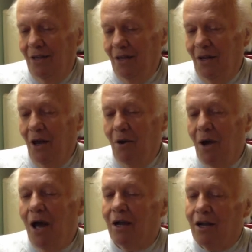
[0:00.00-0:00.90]
Yeah,
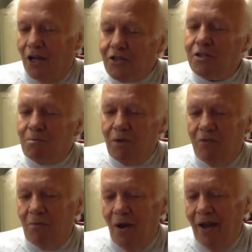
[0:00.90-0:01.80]
a customer
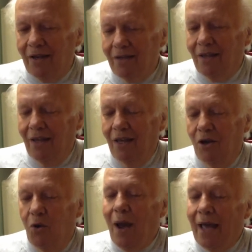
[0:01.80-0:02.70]
of mine
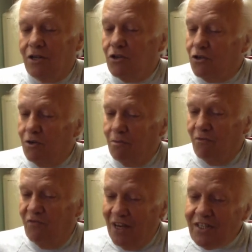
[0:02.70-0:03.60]
who had
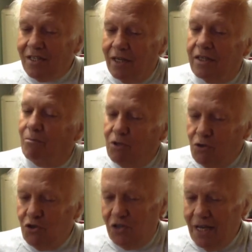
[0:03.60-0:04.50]
visited the
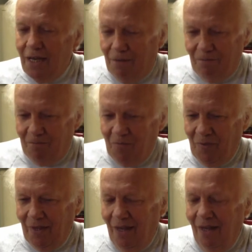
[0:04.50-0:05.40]
museum.
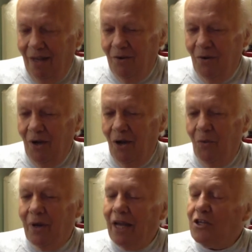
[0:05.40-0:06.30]

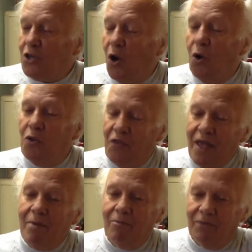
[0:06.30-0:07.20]
When I told
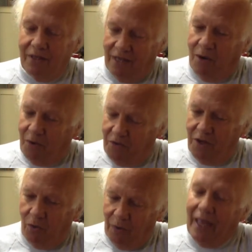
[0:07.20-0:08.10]
them that they were,
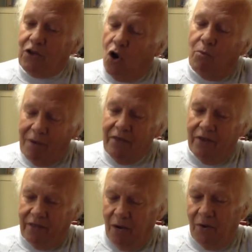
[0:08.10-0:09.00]
they told me
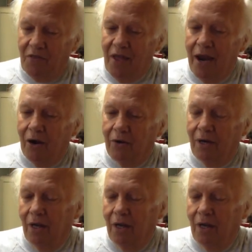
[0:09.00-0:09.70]
that they were there,